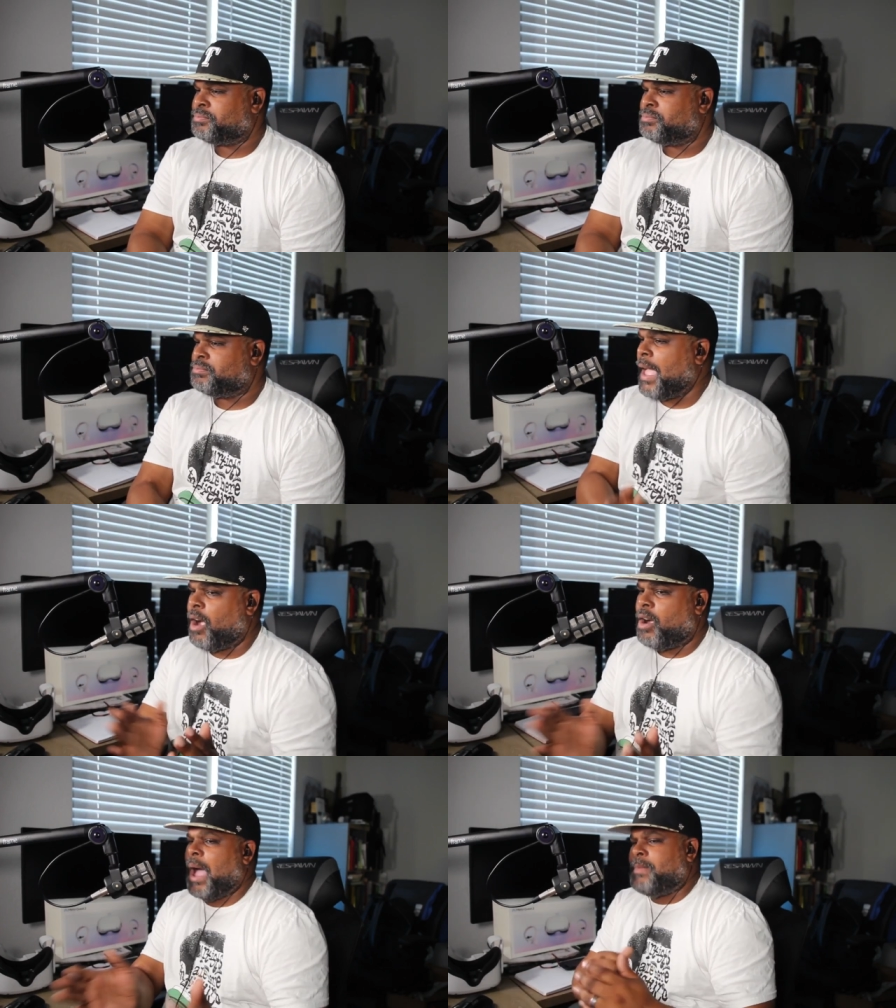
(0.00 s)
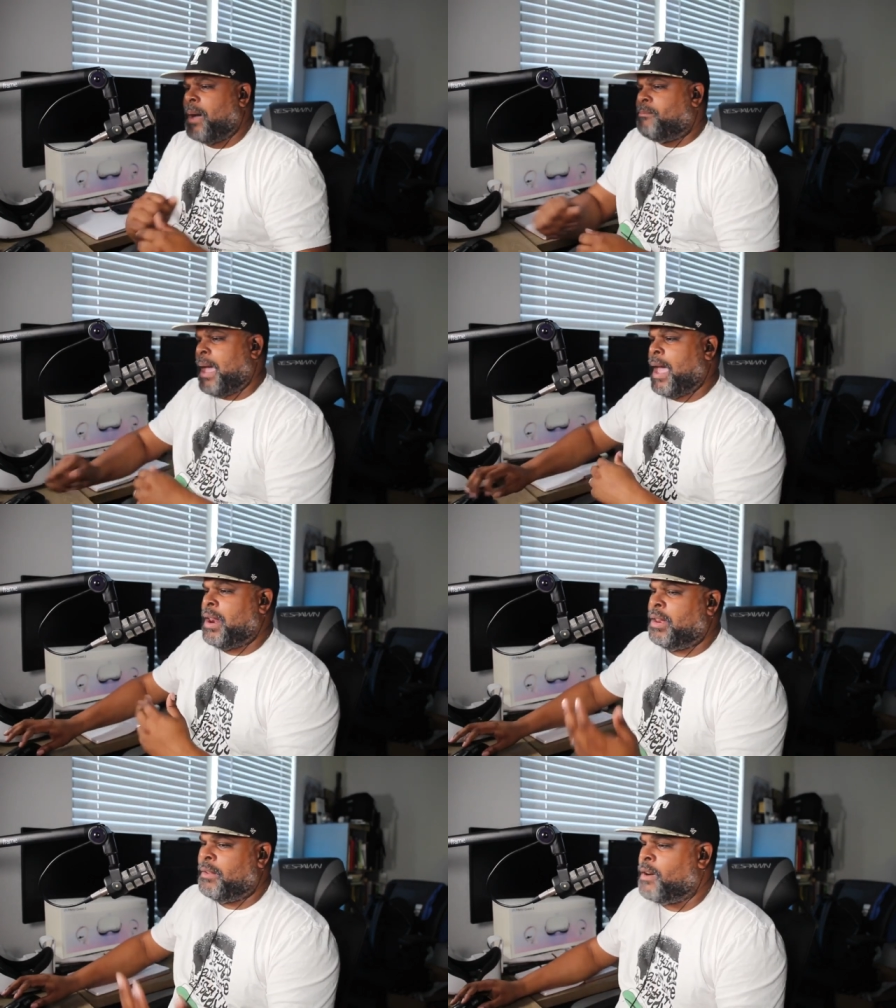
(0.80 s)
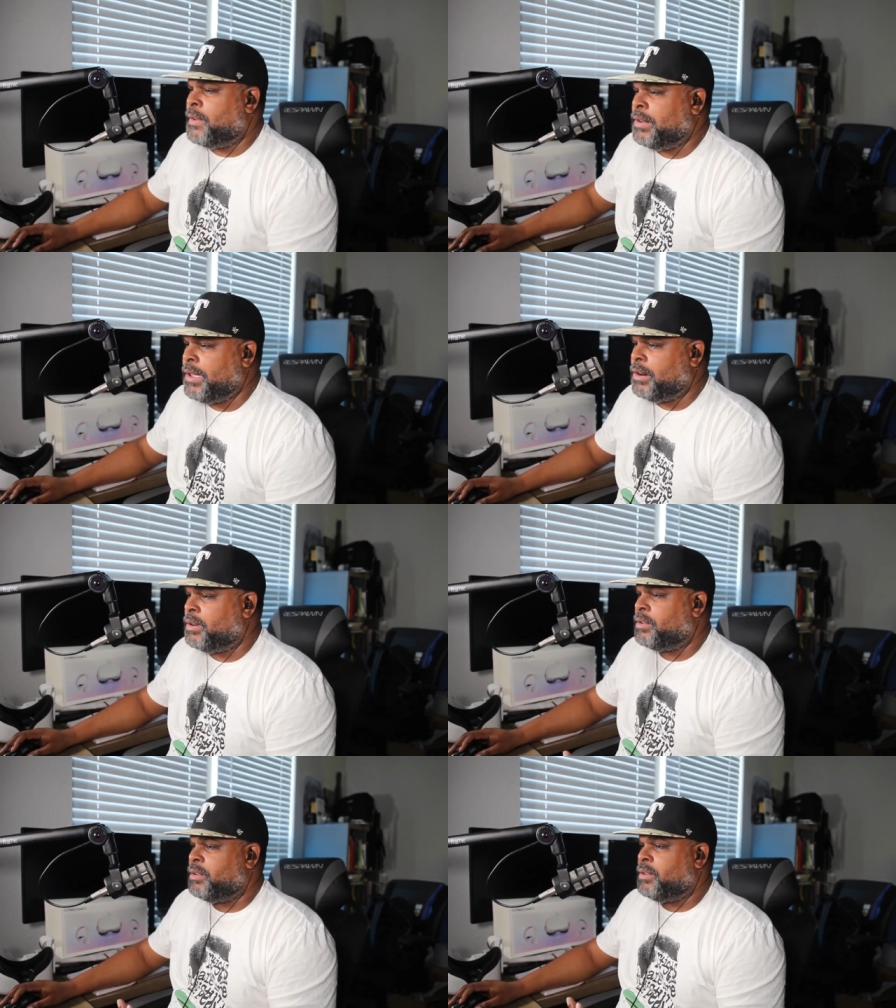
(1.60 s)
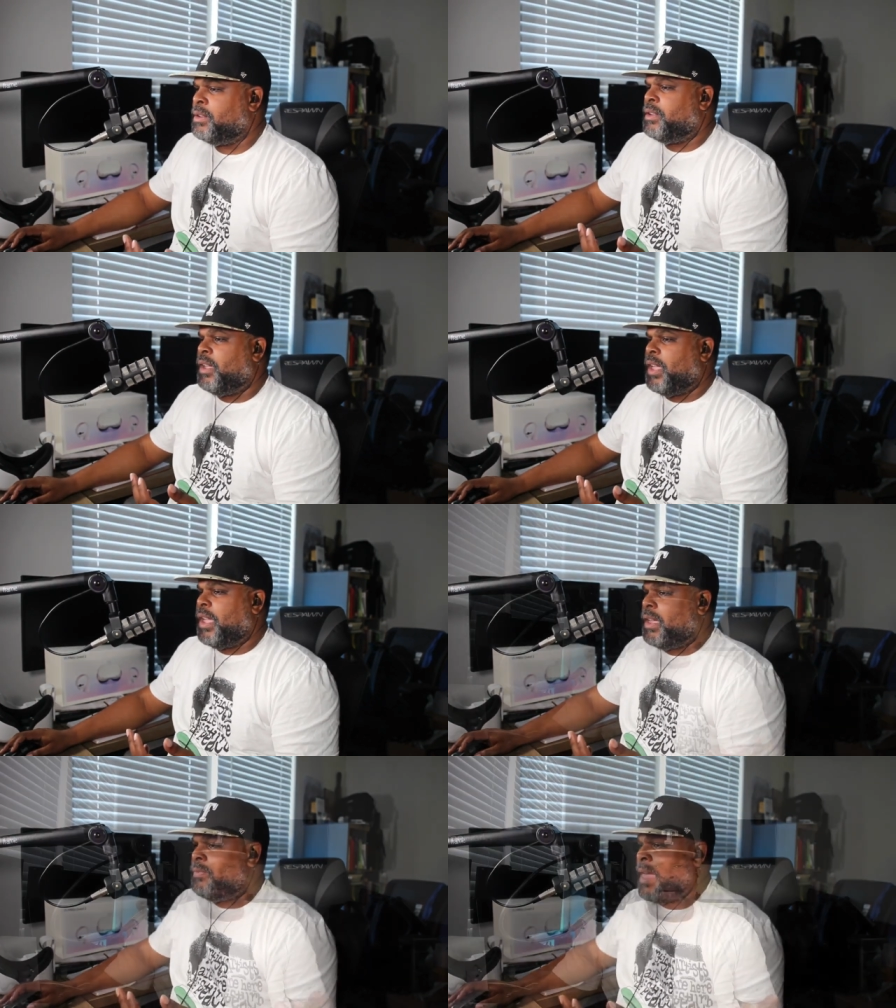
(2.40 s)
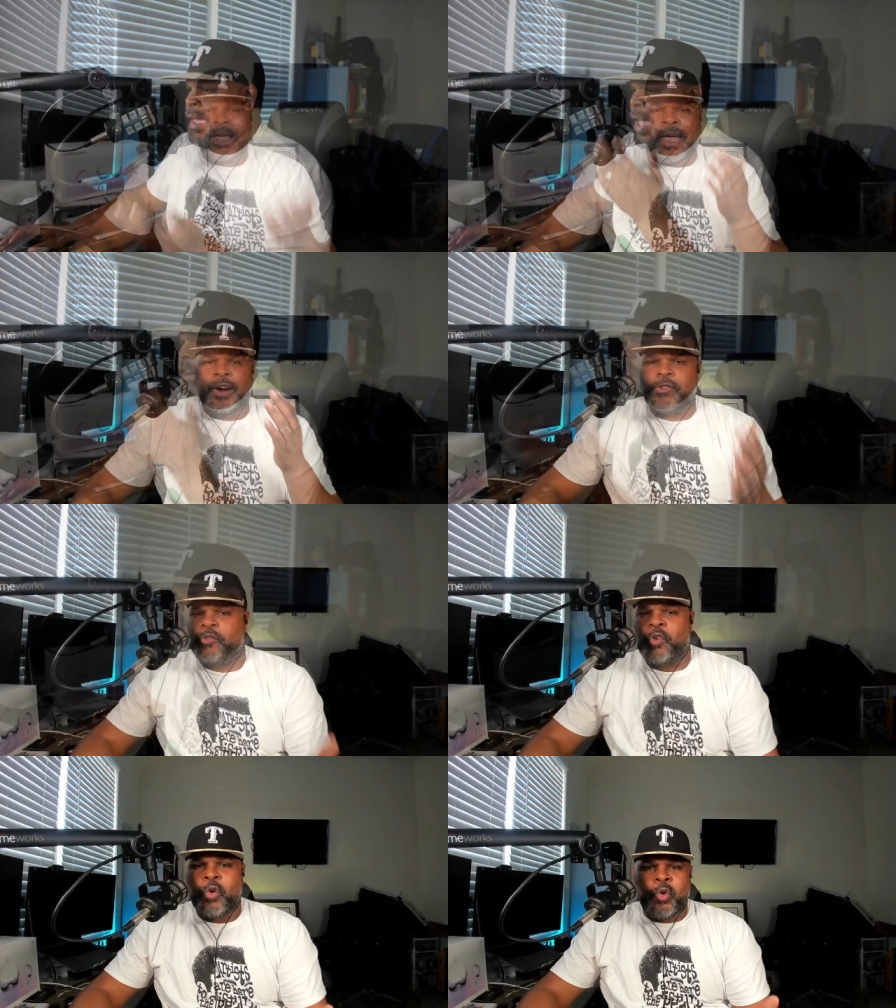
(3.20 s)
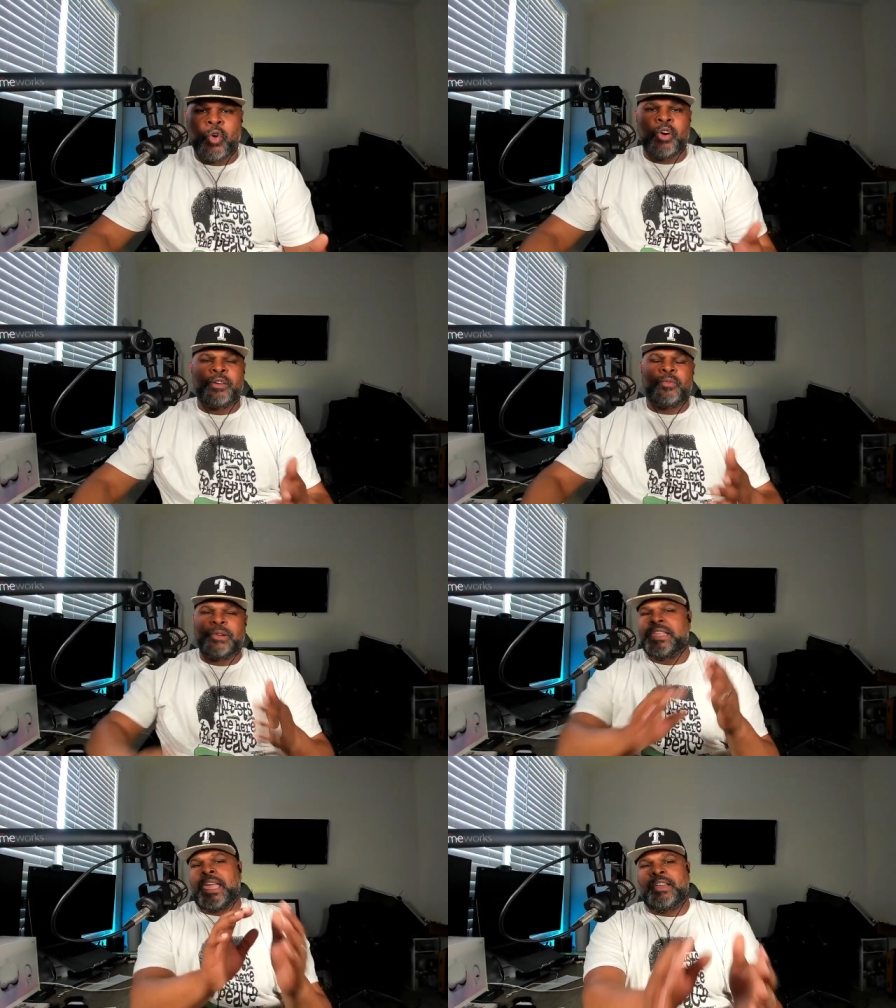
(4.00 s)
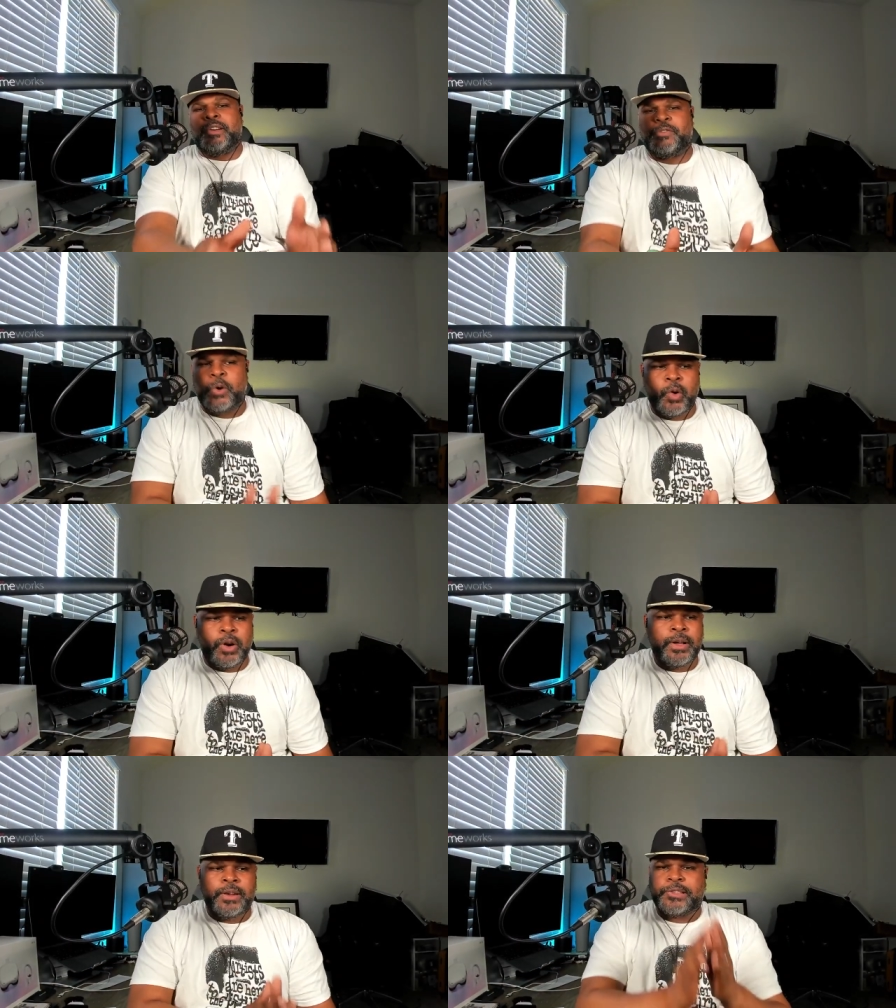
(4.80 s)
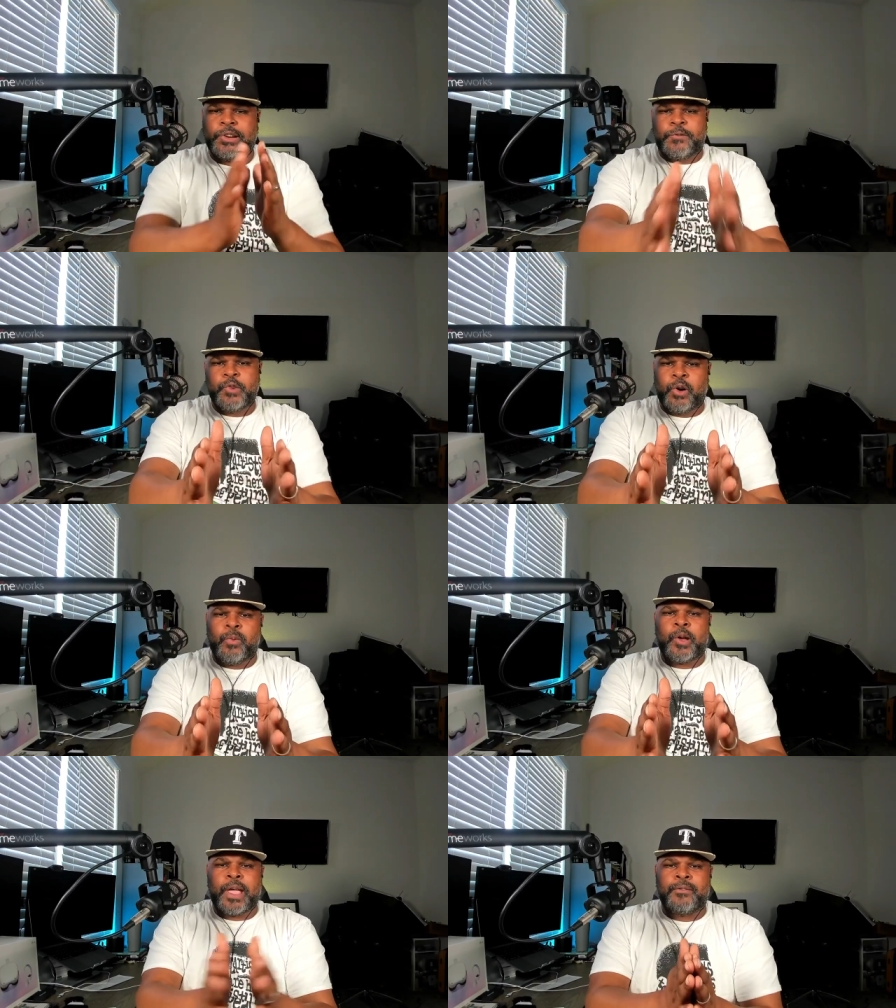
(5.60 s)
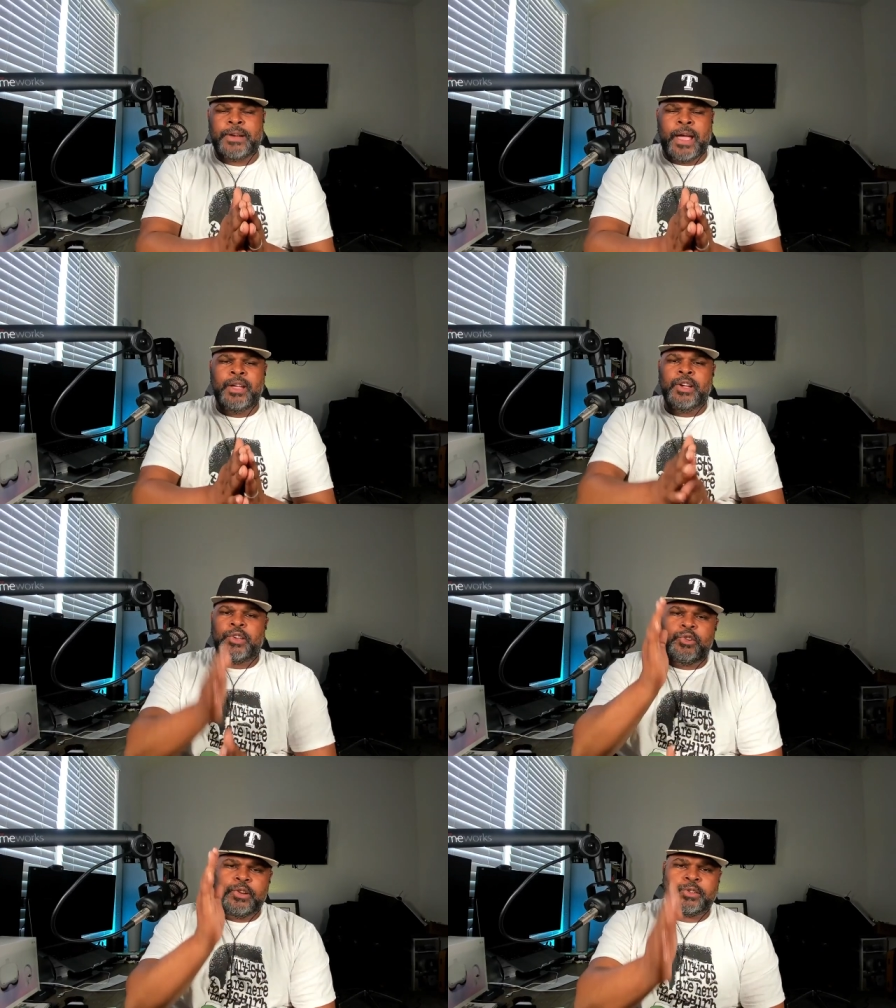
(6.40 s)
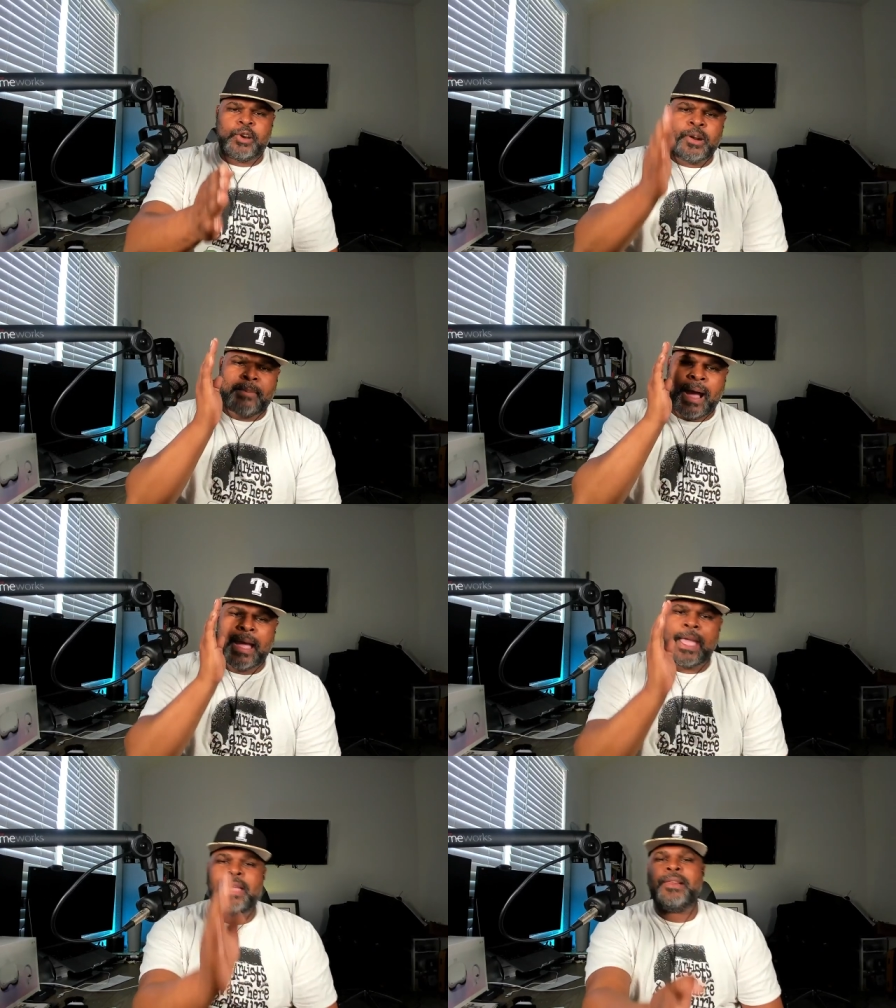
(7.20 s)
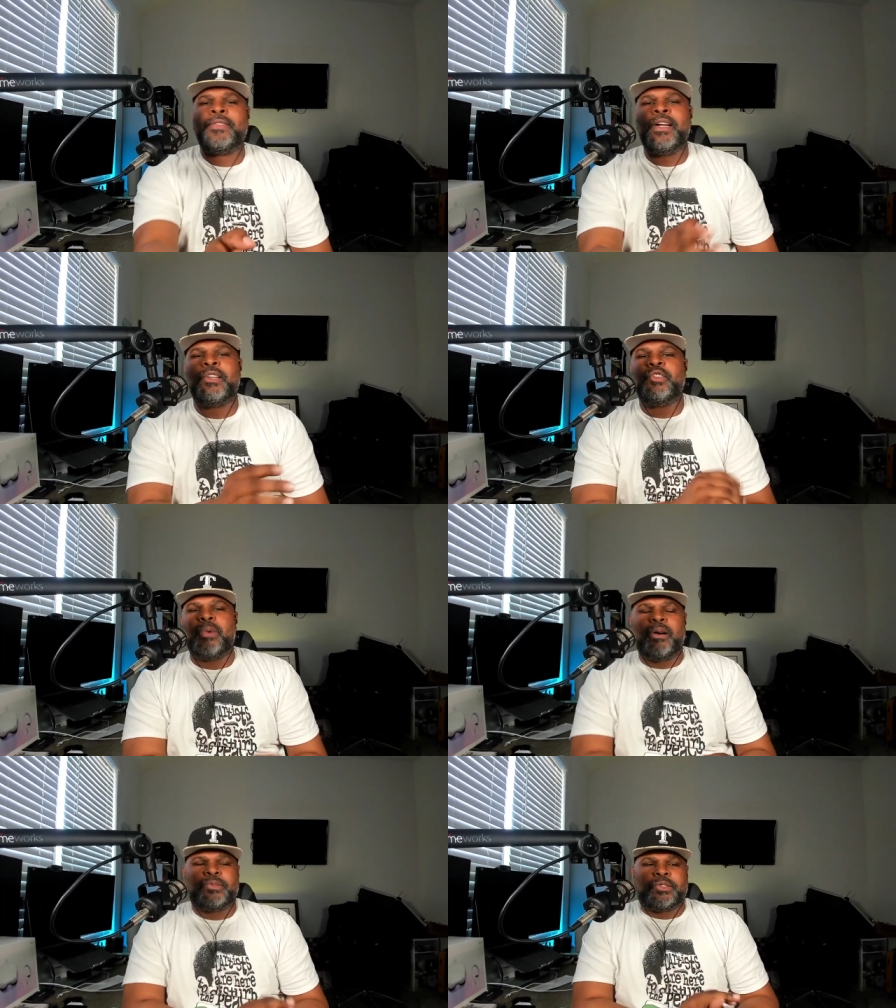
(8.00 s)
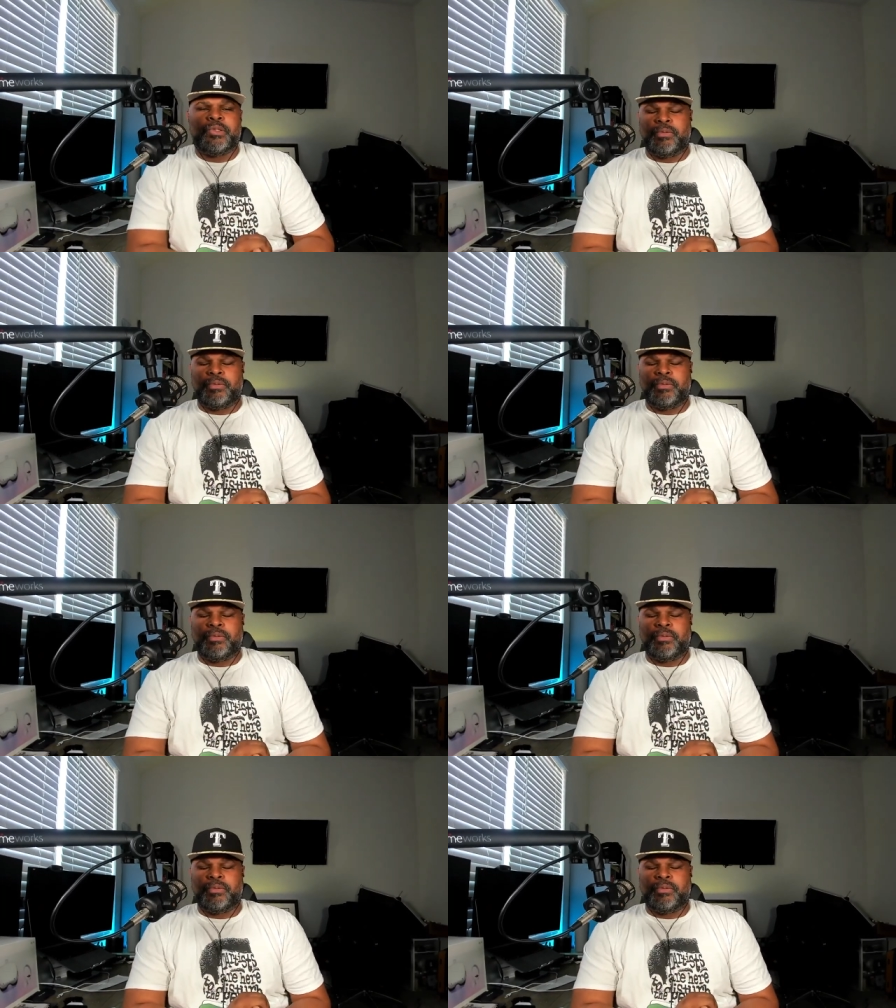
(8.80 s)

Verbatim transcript: Now, I'm not mad of, of a leader that can afford what they can afford. Listen, if you go to work every day, you deserve to buy anything you want to.